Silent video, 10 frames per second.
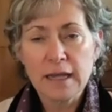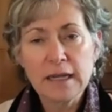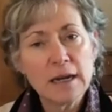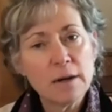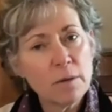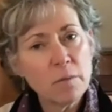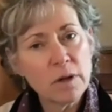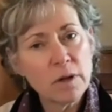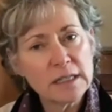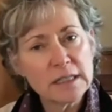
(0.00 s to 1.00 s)
then at one
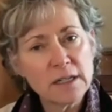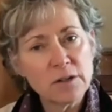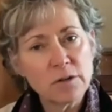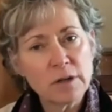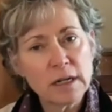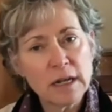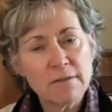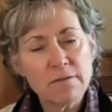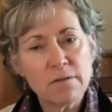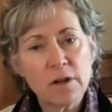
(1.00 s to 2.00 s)
point I said you could
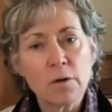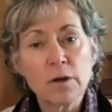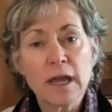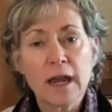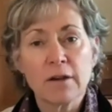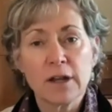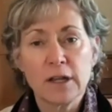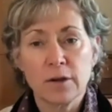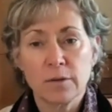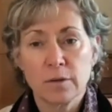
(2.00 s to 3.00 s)
let flow carry you.